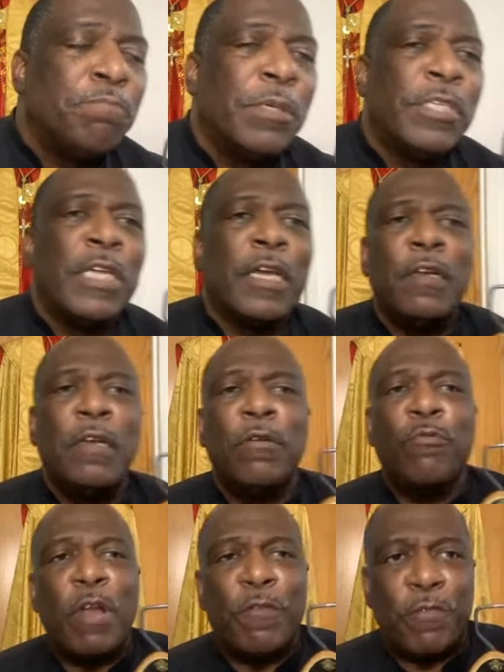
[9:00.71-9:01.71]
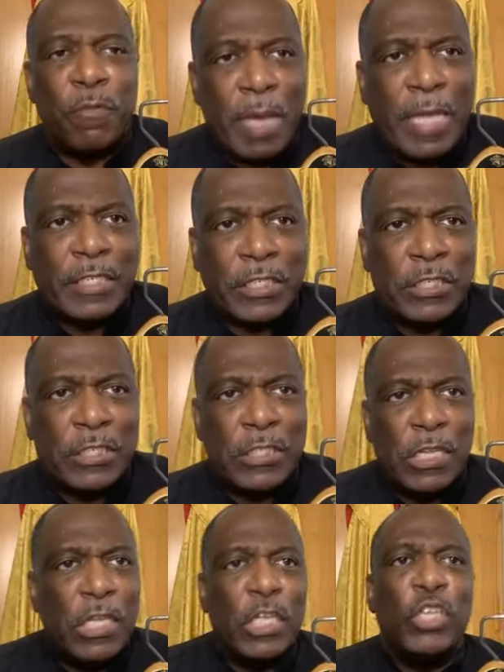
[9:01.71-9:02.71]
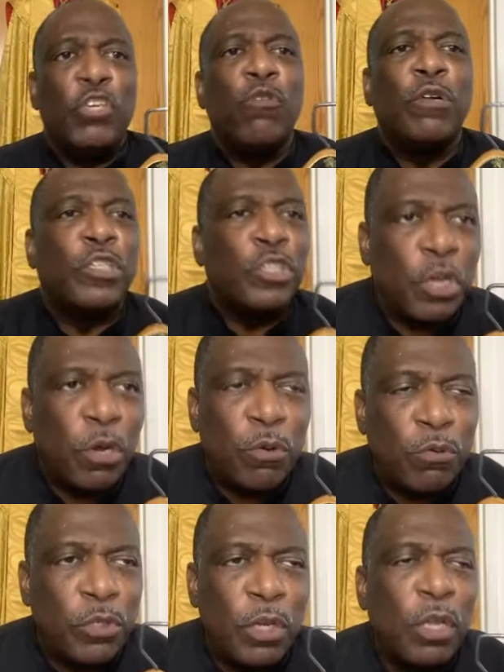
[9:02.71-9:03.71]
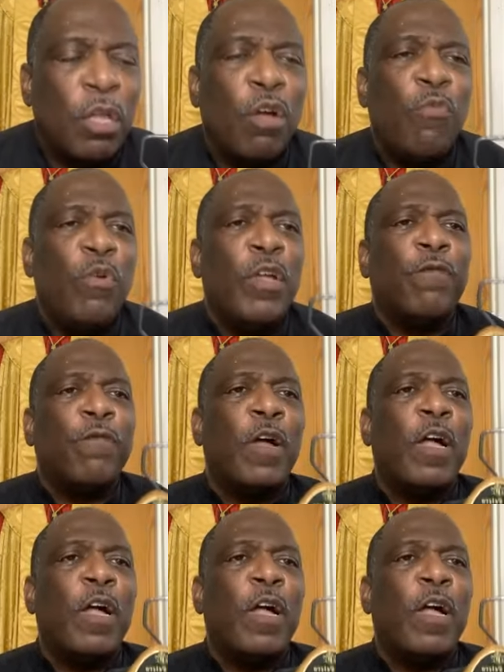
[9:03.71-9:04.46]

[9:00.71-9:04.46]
particular reformation, your church, with